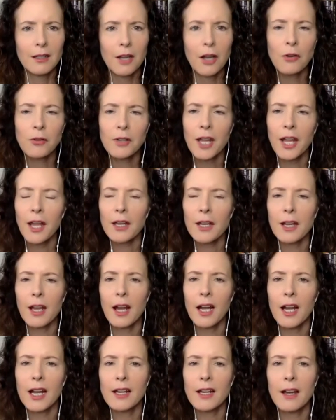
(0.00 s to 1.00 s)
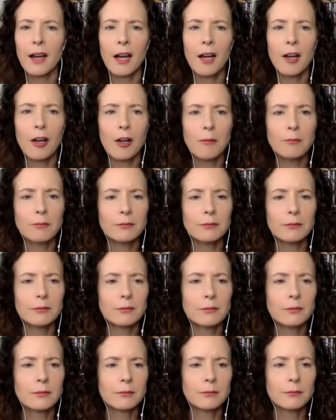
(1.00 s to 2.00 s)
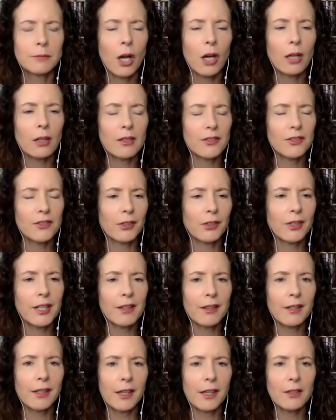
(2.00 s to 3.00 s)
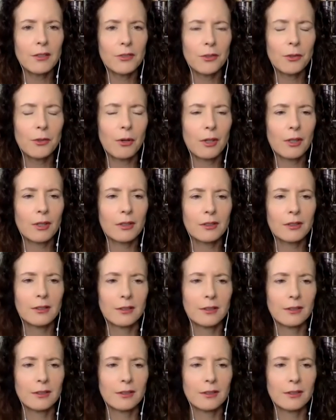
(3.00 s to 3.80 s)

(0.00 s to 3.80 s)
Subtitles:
Okay, Paul, is there anything else or?